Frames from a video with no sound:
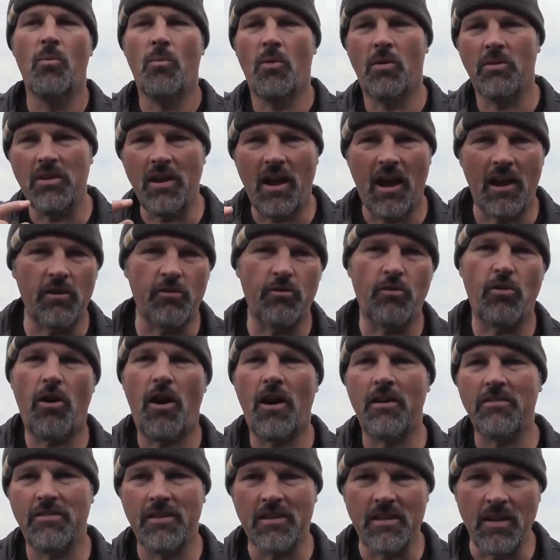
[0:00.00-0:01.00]
while not
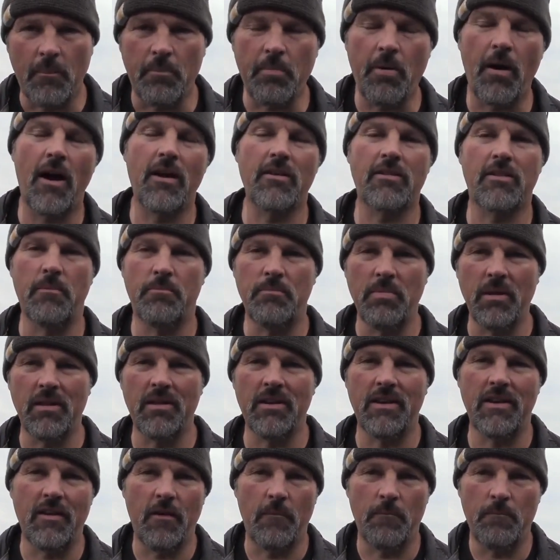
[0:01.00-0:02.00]
crossing the
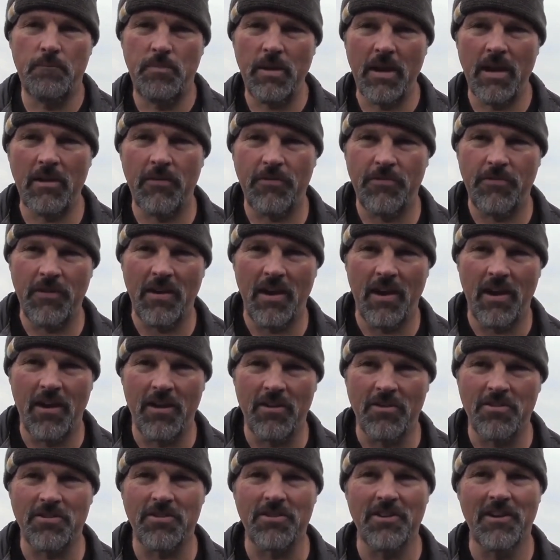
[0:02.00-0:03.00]
possibility of big
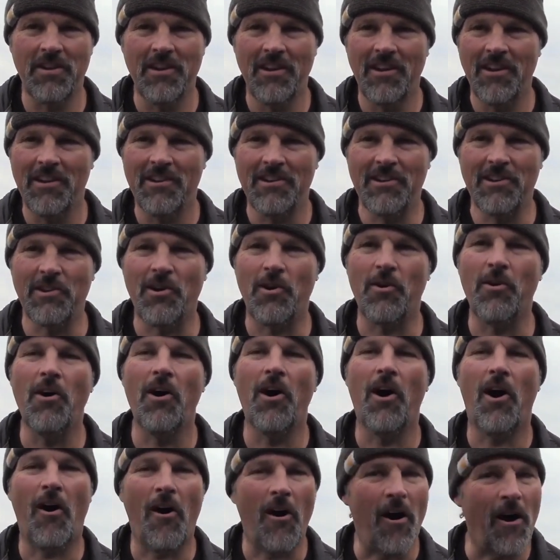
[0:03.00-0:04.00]
fish, you know,
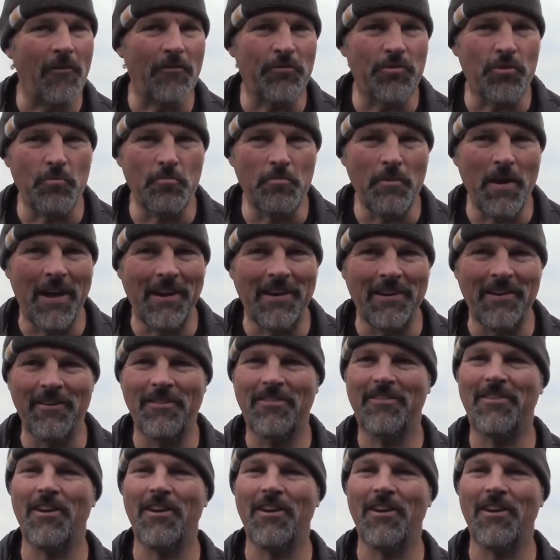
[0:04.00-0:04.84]
off the menu.